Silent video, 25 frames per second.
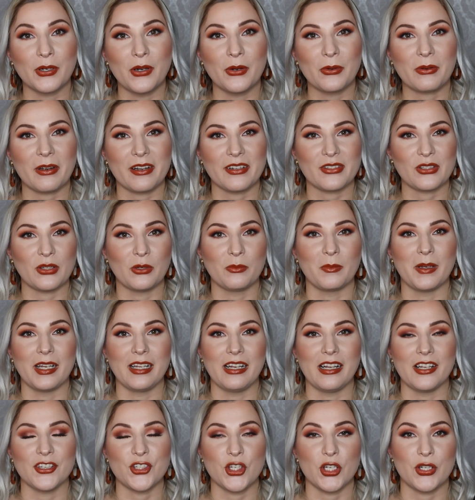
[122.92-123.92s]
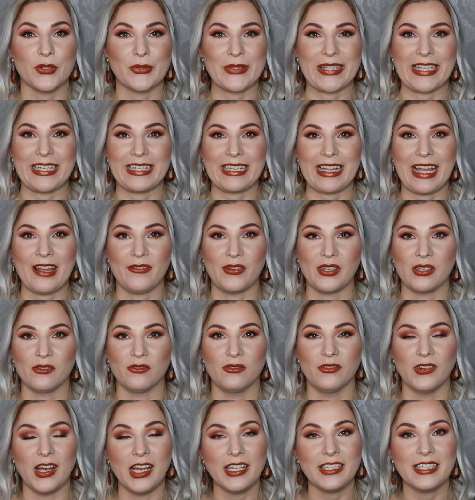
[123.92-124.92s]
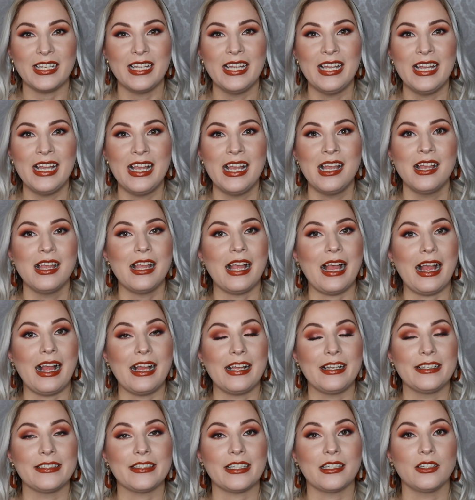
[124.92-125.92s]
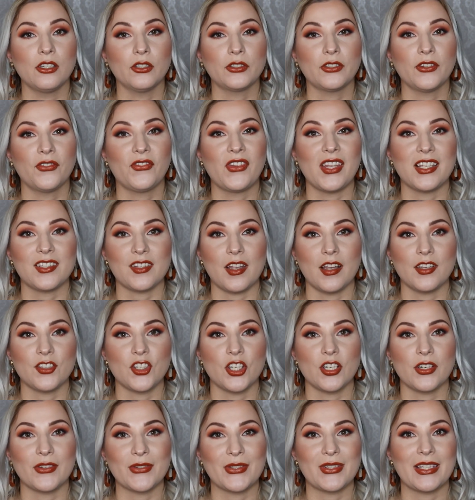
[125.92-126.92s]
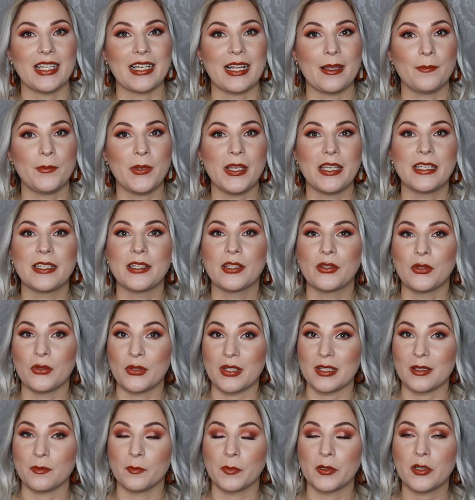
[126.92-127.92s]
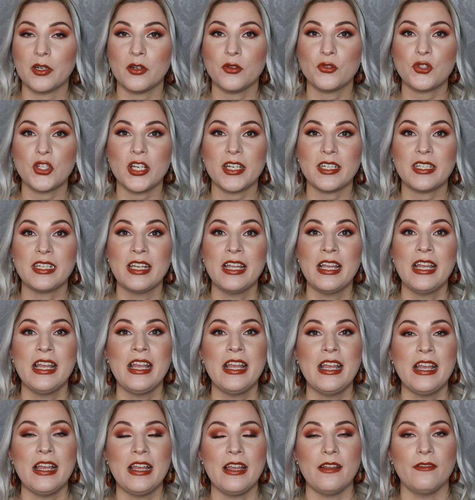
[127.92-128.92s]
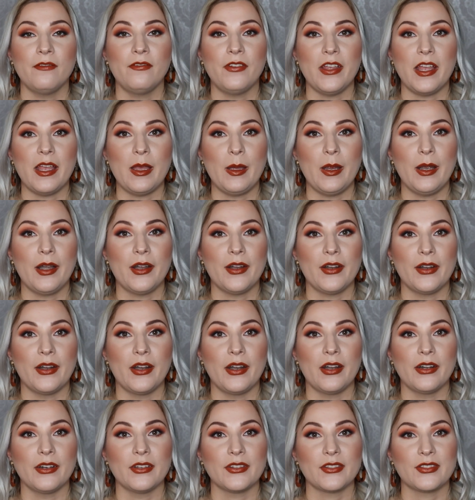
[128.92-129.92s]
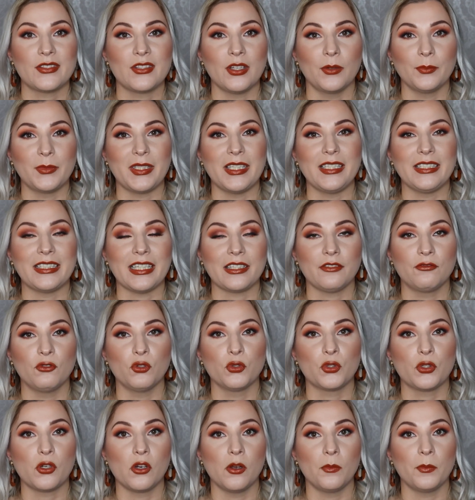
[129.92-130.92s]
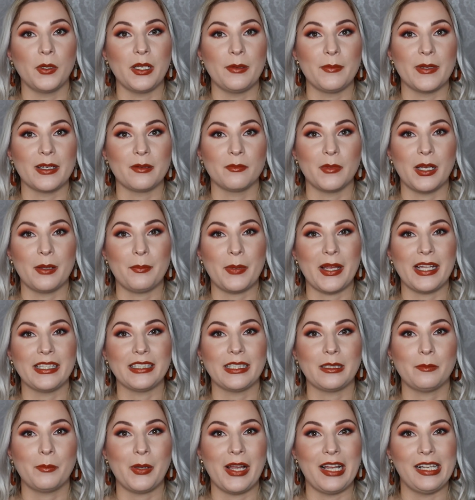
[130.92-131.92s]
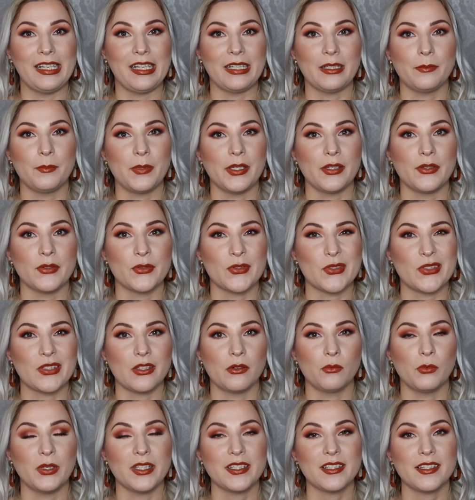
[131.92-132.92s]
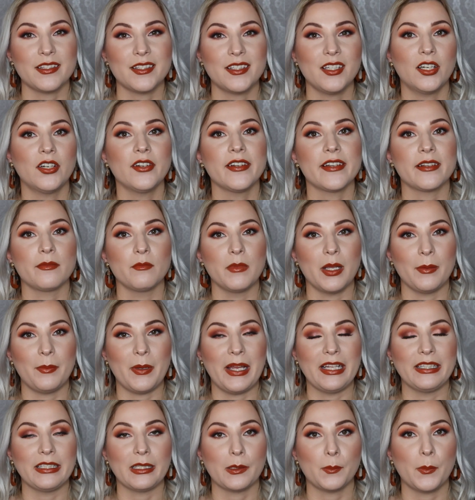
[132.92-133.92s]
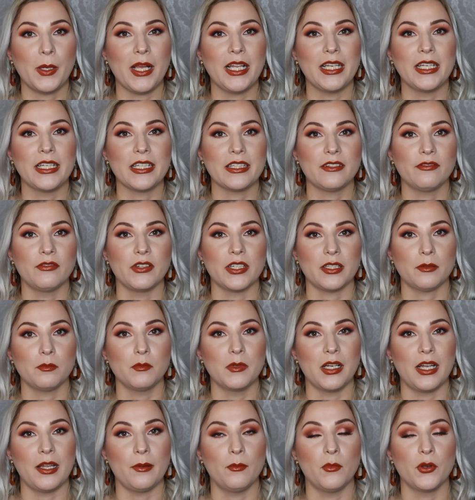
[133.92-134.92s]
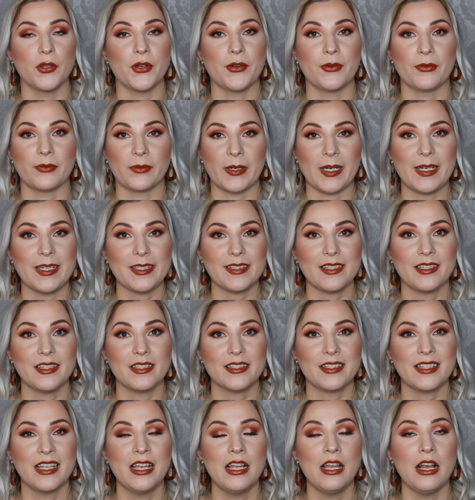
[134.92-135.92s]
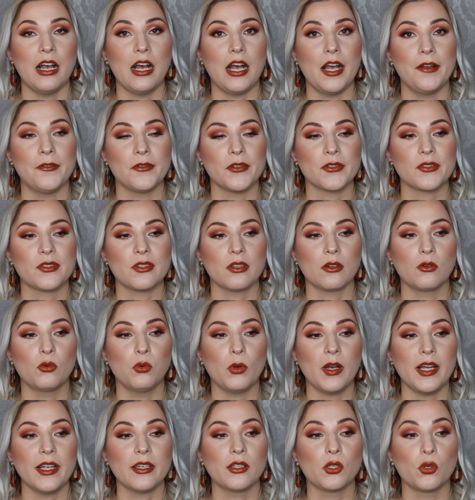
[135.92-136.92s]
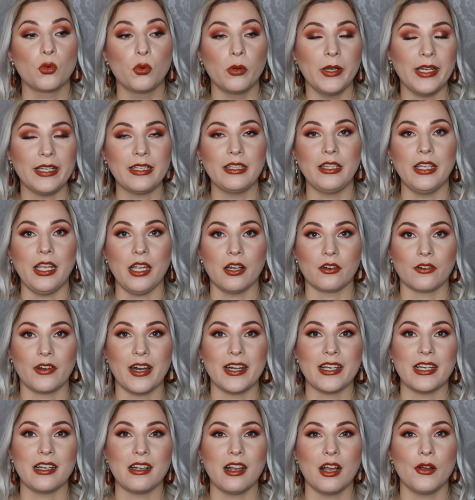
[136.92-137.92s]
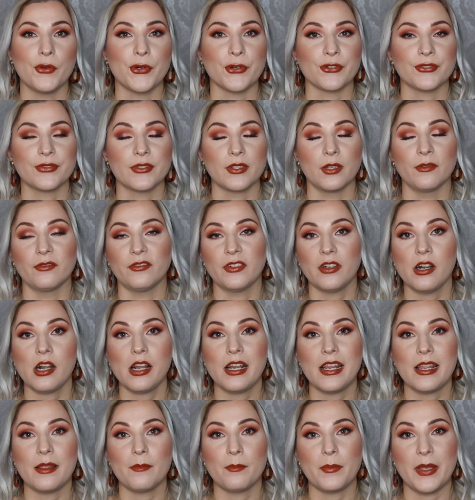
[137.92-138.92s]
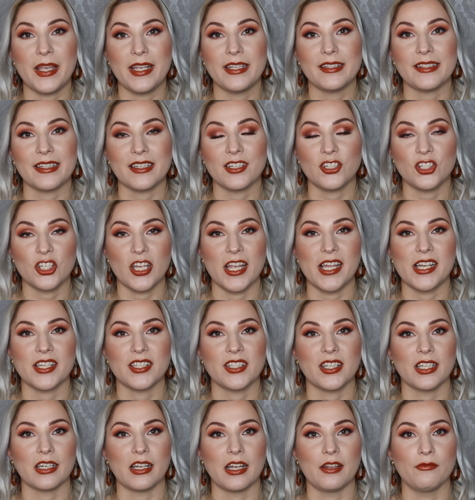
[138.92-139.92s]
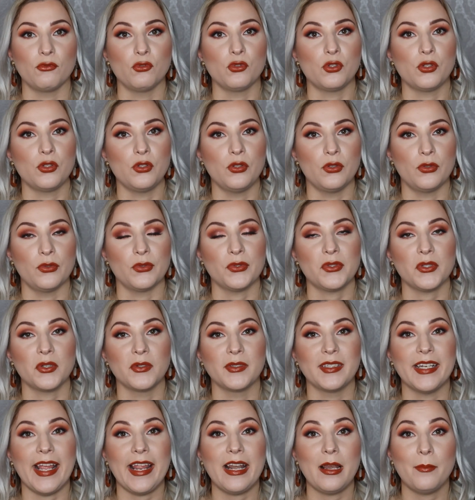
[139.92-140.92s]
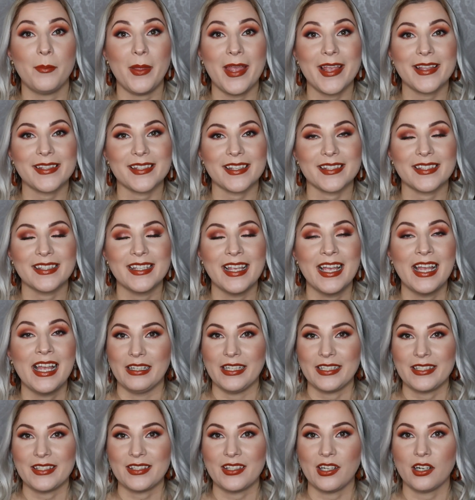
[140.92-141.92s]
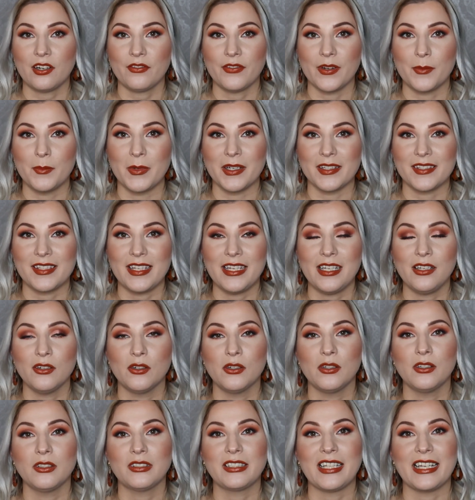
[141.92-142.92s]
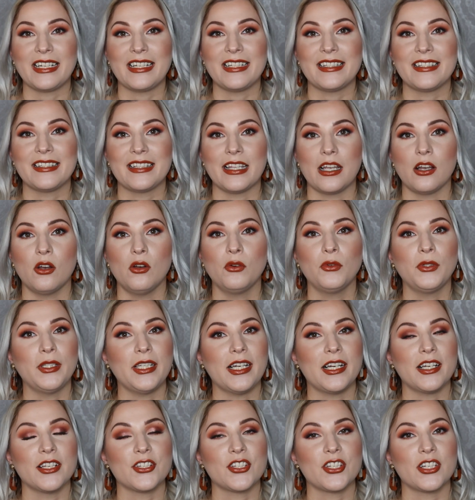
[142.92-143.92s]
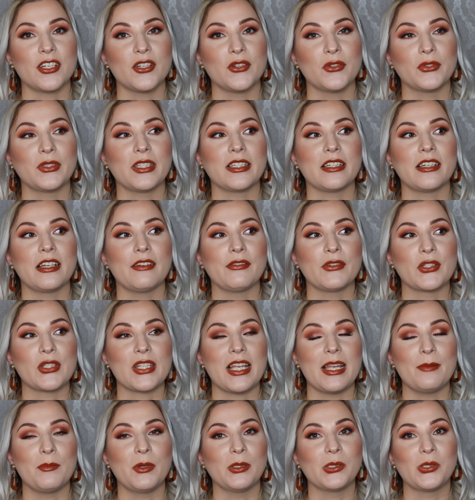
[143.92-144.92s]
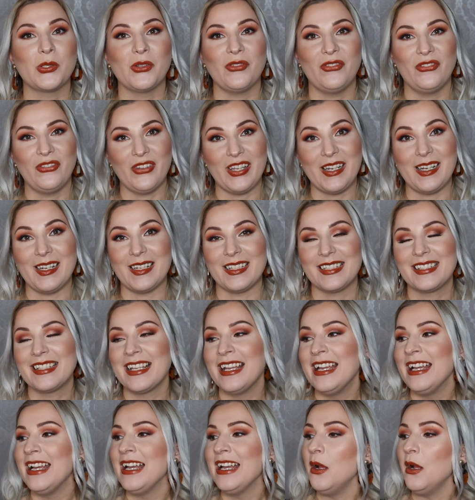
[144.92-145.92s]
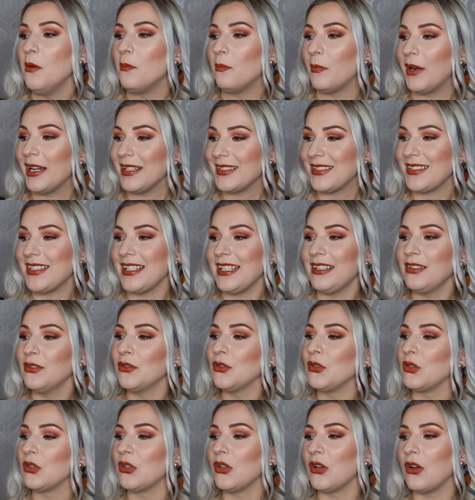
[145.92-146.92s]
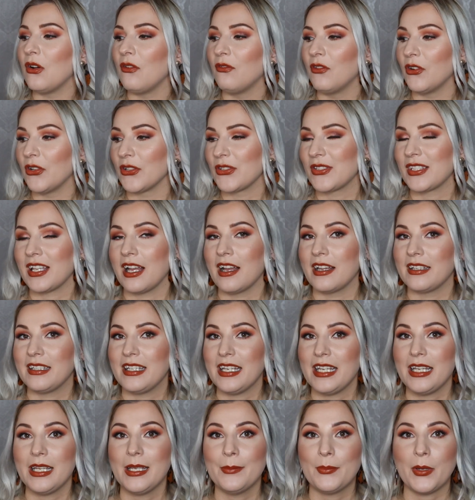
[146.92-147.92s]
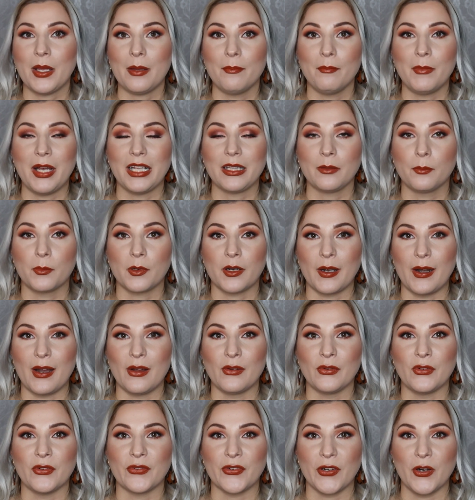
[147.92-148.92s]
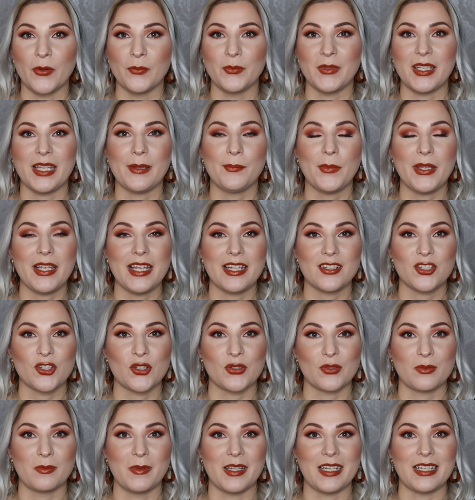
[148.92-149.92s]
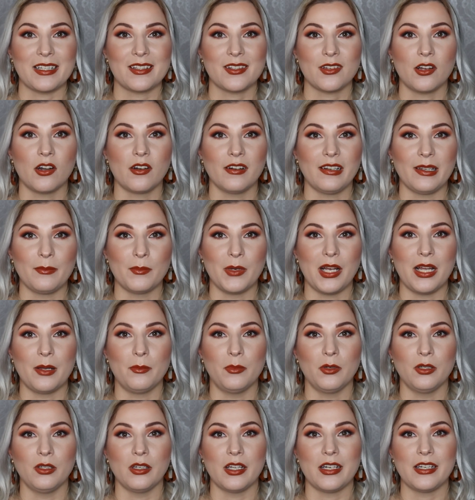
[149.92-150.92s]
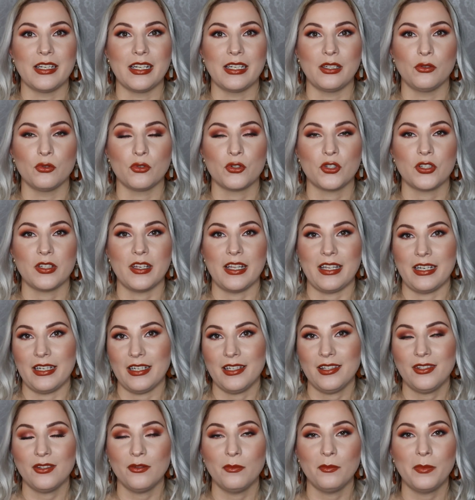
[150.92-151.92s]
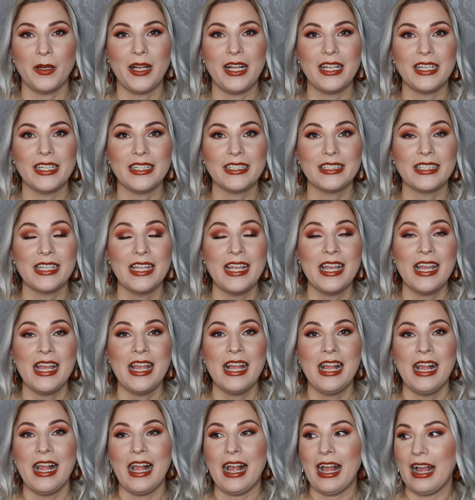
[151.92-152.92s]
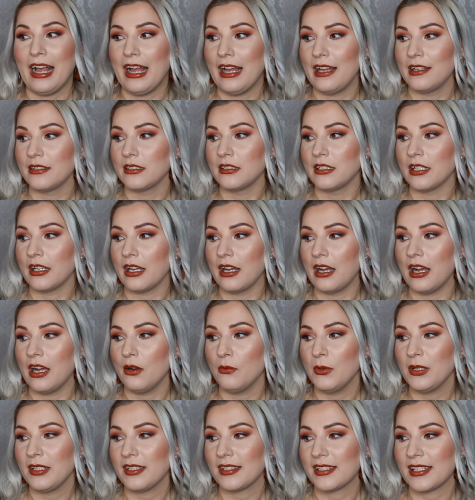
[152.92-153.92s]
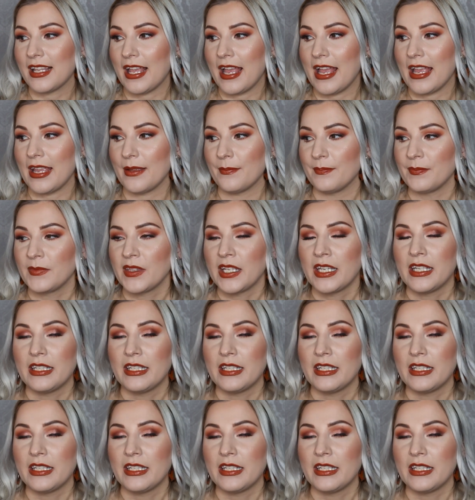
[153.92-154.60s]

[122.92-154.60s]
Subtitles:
progress on my eyeshadows and having fun. And a lot of these eyeshadows that I picked to this project were something that would complement my Pan That palette, because once I started my Pan That palette with my Modern Renaissance, I was quite quickly running out of some really basic shades that I would use on daily basis. Let's start with my single. That is the only eyeshadow that I was able to finish. My single was a deep matte brown from the BH Cosmetics Carli Bybel Deluxe Edition palette. And I will say,